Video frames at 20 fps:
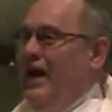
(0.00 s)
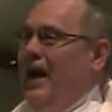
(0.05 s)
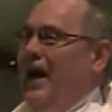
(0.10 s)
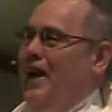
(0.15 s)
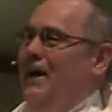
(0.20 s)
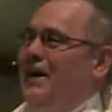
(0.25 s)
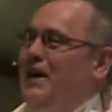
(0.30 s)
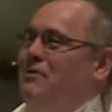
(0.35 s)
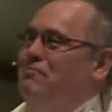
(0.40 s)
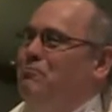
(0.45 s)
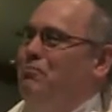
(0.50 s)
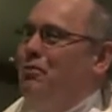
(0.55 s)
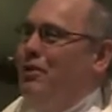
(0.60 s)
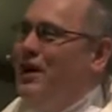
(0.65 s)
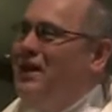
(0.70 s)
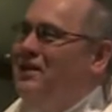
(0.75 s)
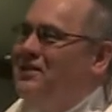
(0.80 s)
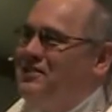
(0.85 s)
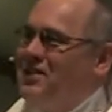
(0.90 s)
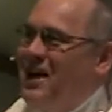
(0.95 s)
And at
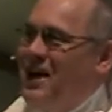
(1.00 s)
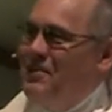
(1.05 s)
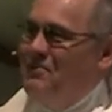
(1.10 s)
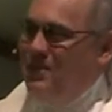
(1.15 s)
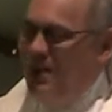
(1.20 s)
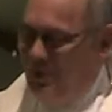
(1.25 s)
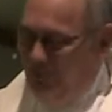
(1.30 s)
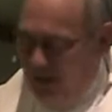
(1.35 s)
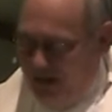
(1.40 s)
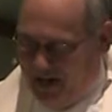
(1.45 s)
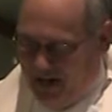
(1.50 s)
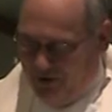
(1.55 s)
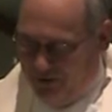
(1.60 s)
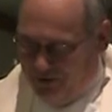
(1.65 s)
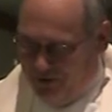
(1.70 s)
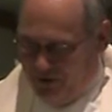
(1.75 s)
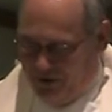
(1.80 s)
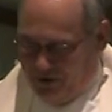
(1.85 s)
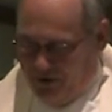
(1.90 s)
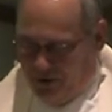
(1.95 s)
break time, they went out
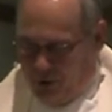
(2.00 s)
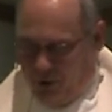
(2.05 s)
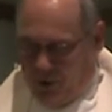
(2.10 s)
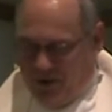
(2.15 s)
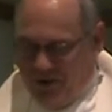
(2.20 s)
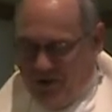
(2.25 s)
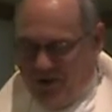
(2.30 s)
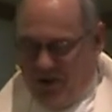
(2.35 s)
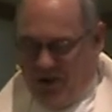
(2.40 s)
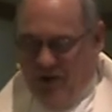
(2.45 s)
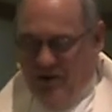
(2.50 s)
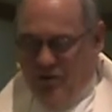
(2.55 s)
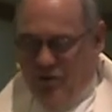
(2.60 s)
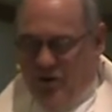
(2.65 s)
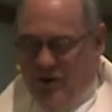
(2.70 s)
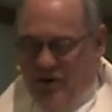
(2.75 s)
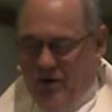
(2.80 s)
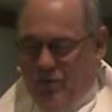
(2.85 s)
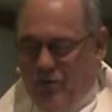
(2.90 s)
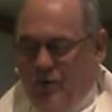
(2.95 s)
to the courtyard
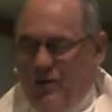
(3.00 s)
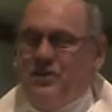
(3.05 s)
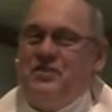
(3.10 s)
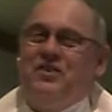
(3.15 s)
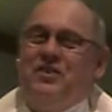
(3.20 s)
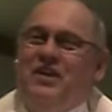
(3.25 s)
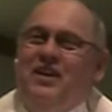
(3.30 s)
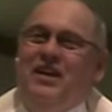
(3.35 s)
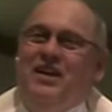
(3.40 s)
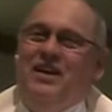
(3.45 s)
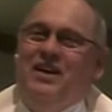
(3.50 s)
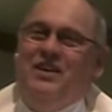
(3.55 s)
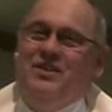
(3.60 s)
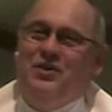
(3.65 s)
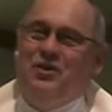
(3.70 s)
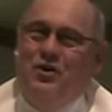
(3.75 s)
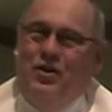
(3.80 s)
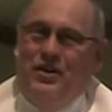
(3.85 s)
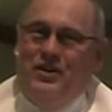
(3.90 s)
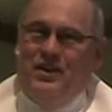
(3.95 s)
where there were tea
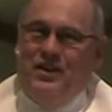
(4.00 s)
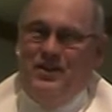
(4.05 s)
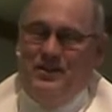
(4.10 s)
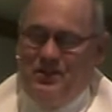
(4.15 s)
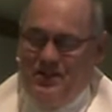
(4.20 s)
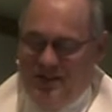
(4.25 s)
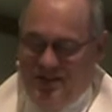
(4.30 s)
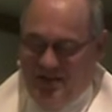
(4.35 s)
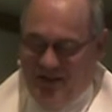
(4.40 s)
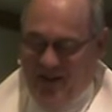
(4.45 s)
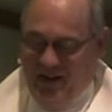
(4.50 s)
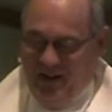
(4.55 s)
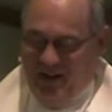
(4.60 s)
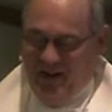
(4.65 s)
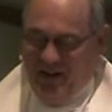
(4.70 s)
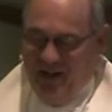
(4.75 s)
and cookies.